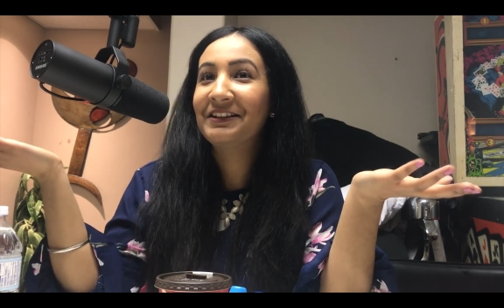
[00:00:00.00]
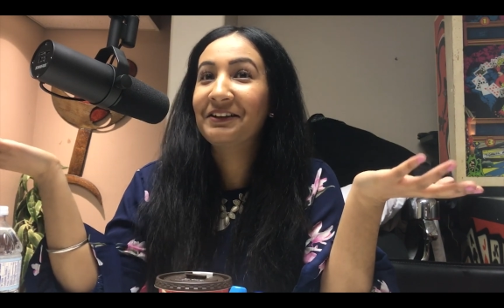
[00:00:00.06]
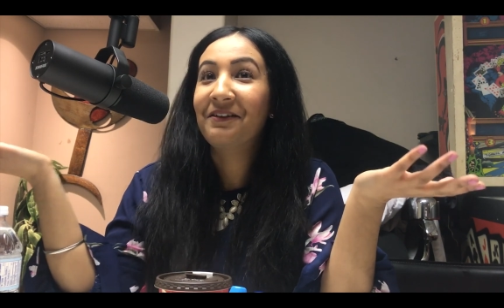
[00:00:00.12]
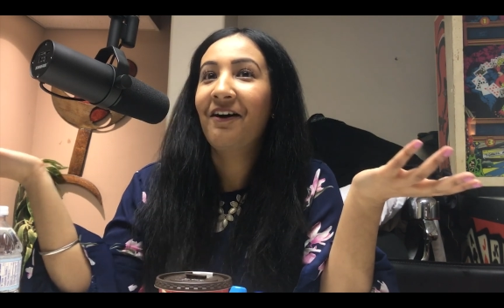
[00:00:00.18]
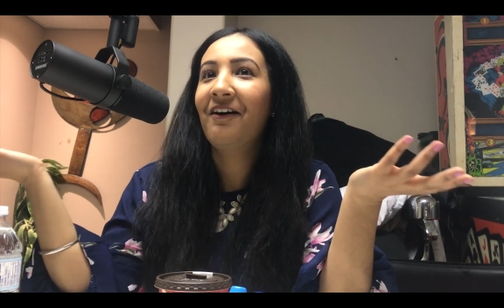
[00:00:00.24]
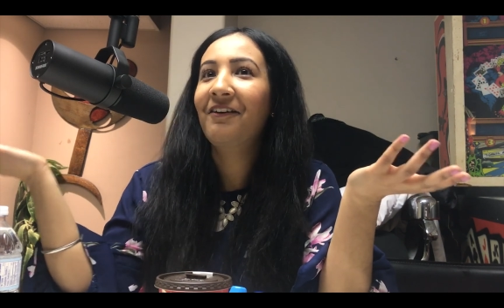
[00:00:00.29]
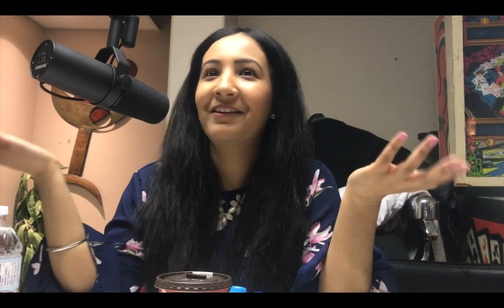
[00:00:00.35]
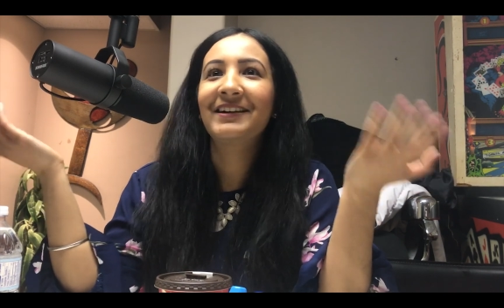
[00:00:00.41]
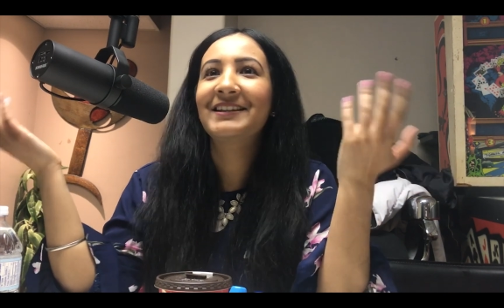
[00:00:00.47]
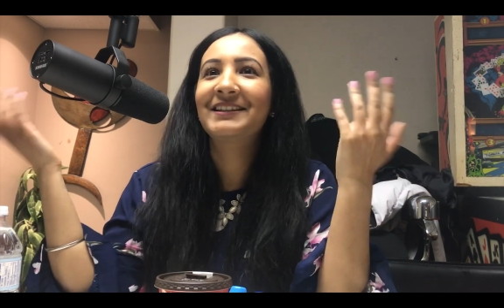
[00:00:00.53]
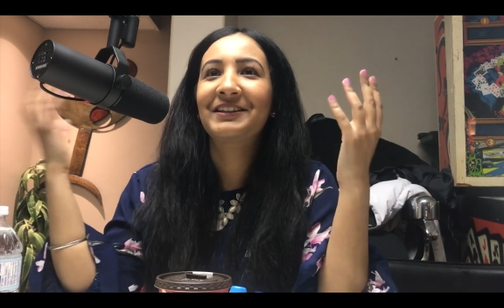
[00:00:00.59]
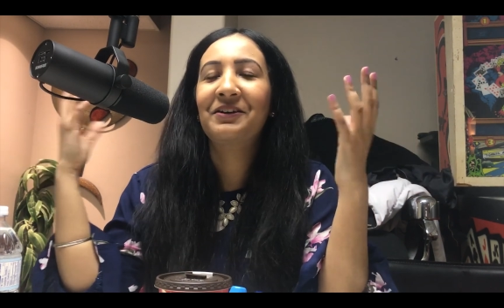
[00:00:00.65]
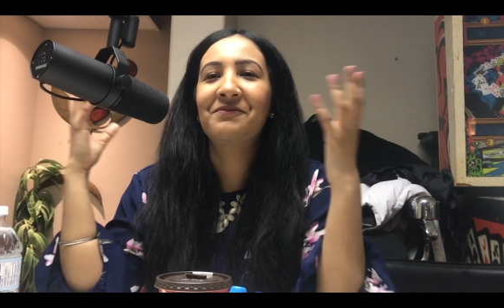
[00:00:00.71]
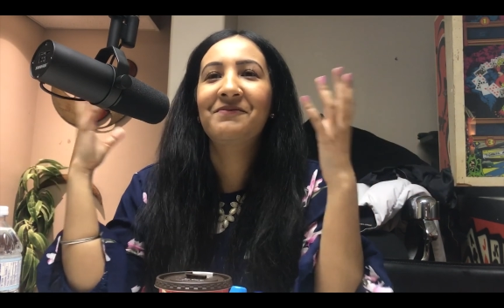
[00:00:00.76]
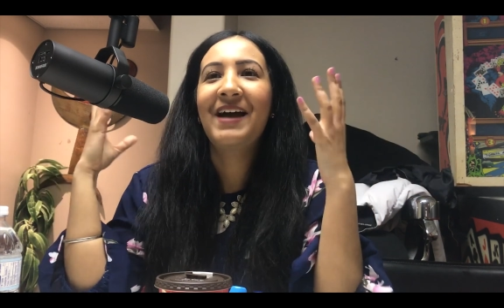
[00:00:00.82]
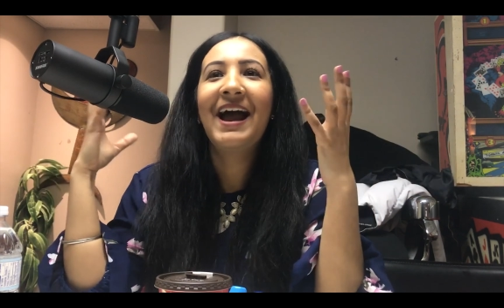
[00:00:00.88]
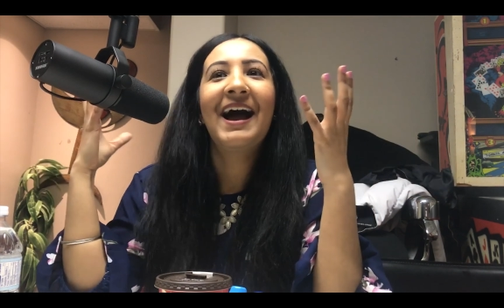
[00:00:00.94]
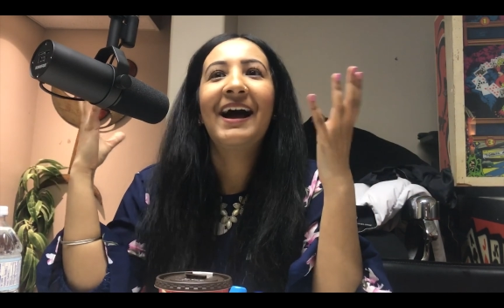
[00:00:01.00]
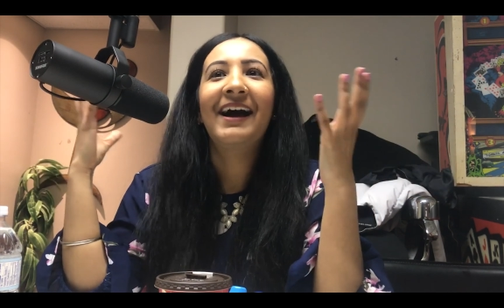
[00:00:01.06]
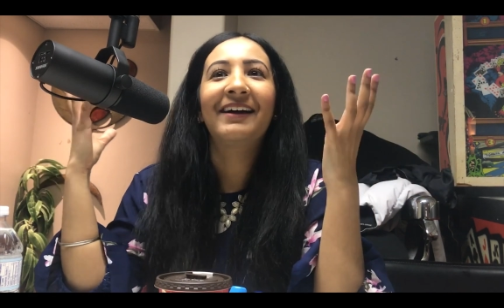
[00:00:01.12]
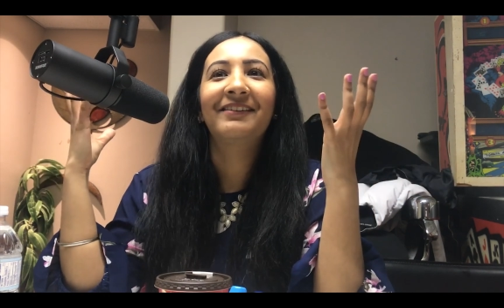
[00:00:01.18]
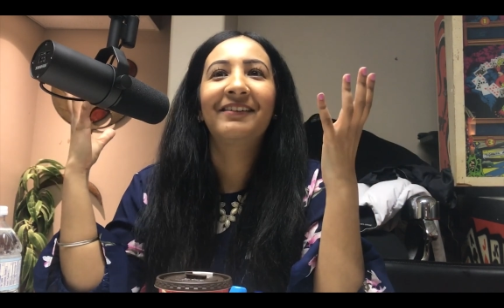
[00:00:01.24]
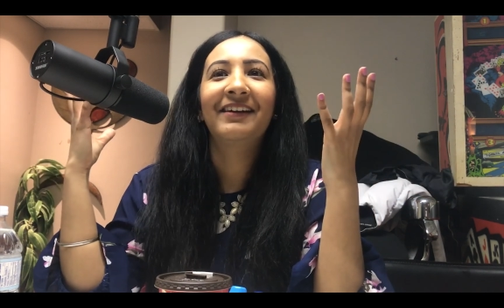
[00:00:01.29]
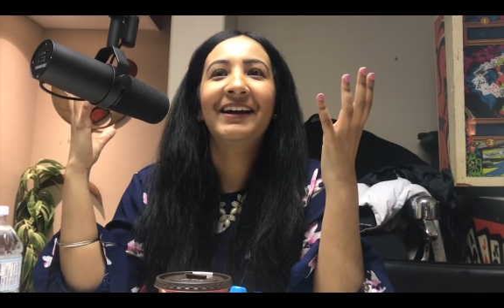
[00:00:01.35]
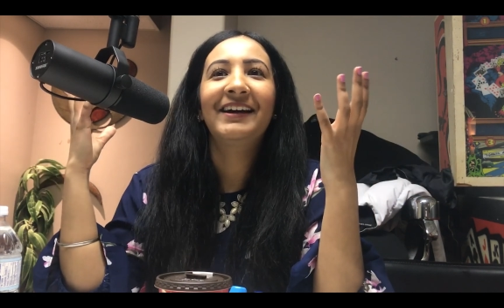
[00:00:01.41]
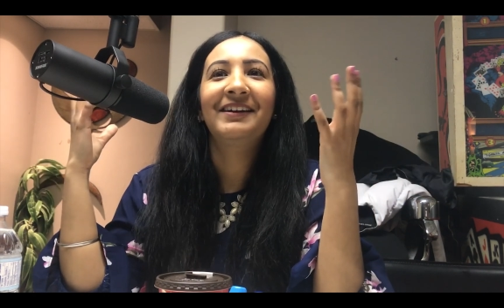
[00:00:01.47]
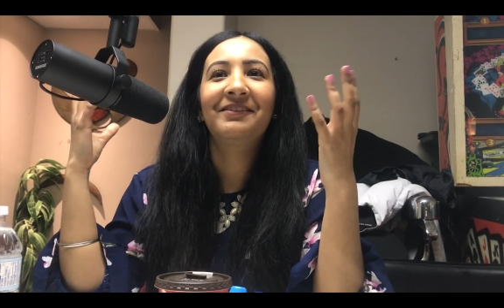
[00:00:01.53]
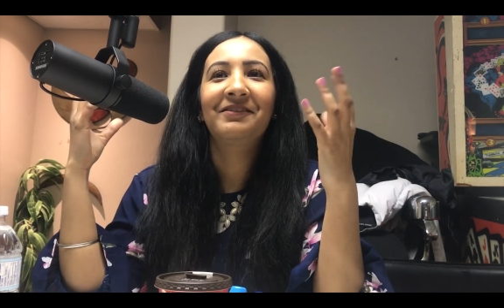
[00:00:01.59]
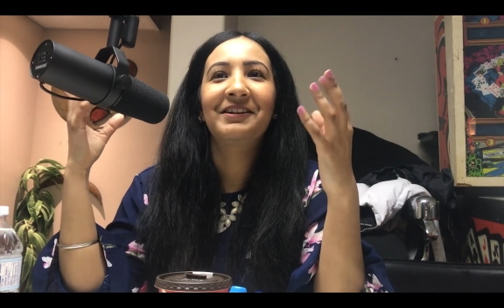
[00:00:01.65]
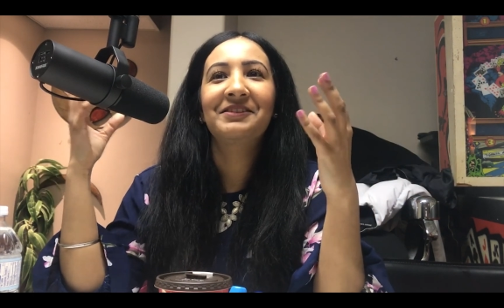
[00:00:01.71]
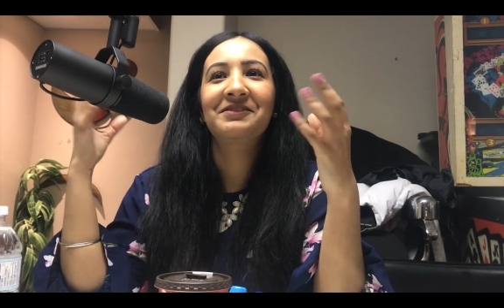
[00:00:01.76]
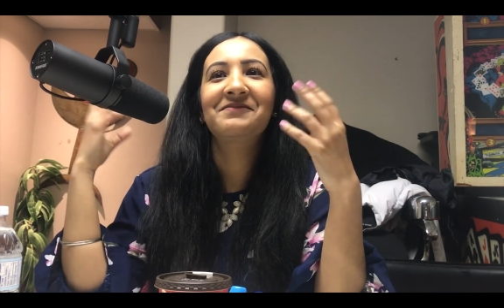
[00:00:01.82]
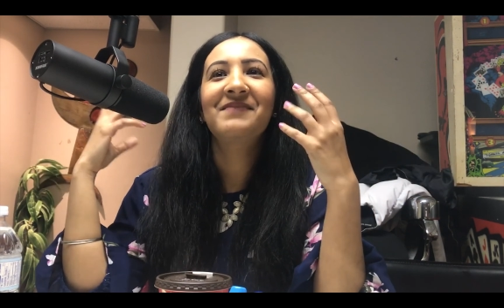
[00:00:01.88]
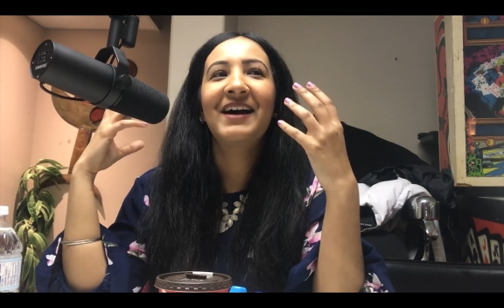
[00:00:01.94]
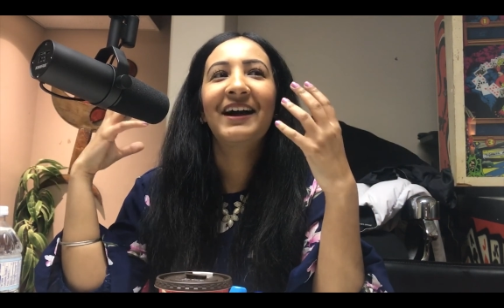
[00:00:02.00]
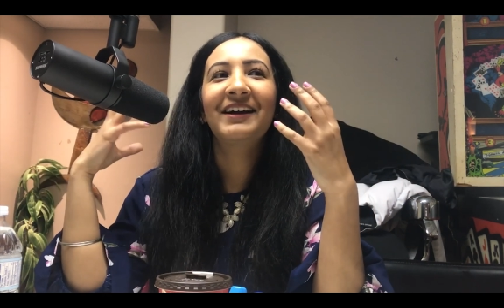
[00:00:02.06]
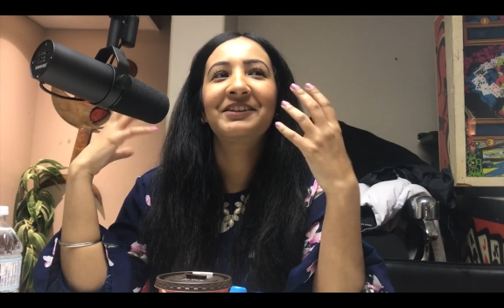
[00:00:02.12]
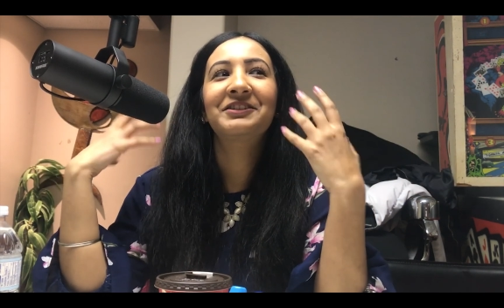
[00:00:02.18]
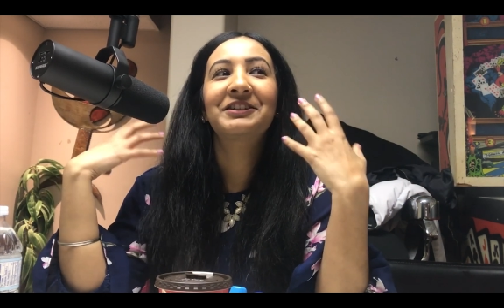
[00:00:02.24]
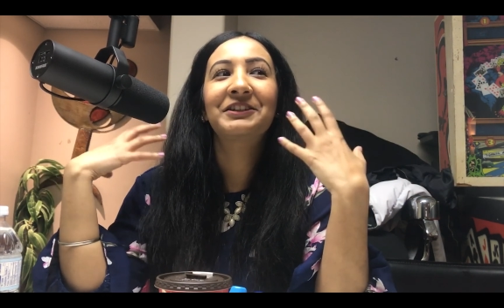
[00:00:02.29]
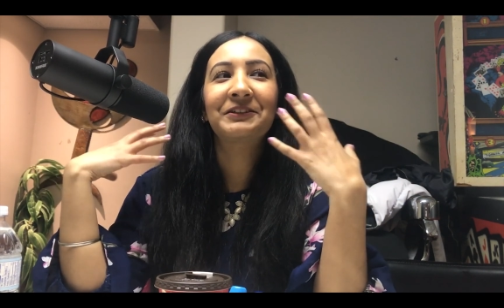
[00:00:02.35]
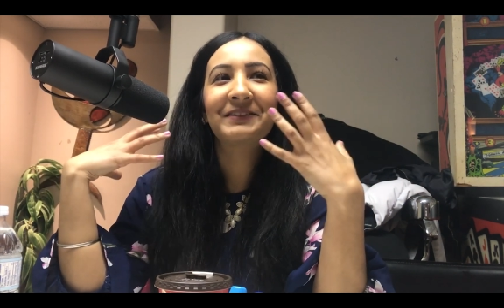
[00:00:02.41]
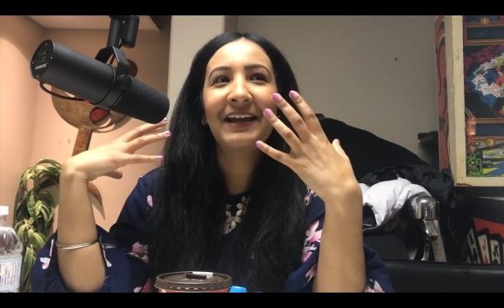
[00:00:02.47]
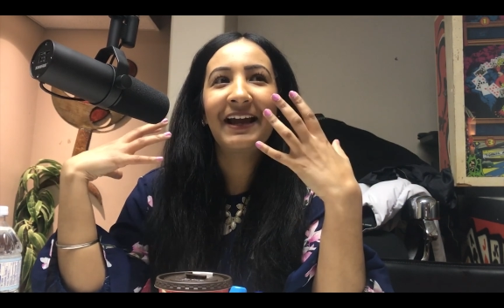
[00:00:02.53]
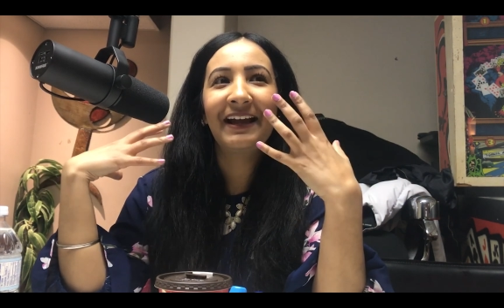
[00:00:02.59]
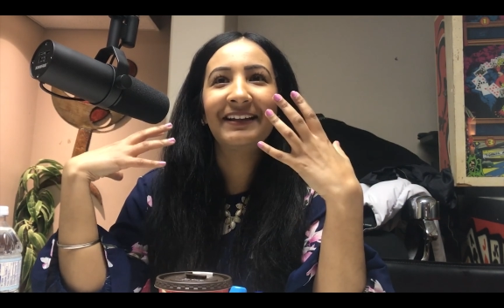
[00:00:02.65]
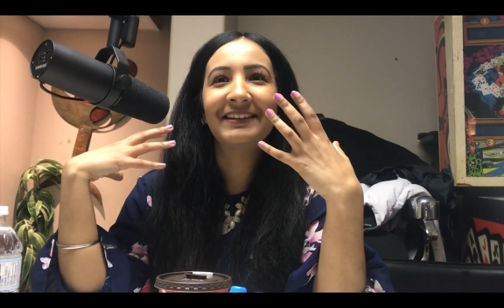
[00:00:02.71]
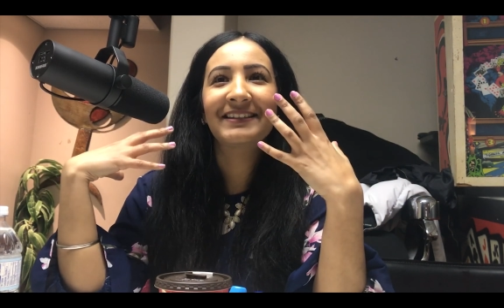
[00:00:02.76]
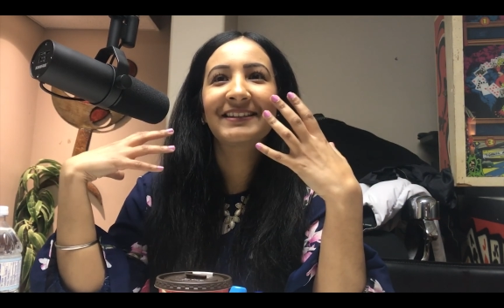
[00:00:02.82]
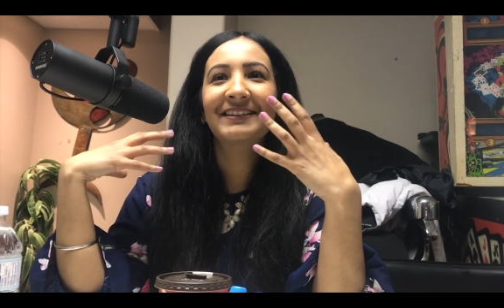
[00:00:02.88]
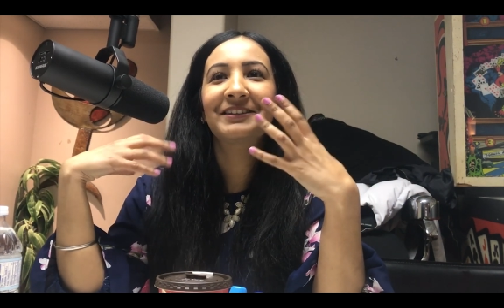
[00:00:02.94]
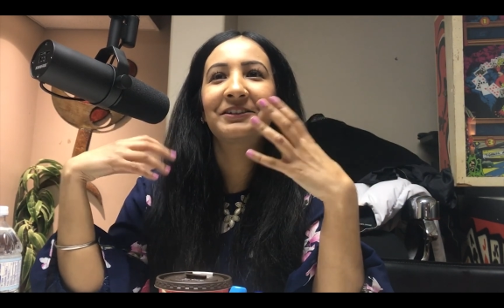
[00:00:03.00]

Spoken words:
You're always so mad, right? When you're mad, you're so tense.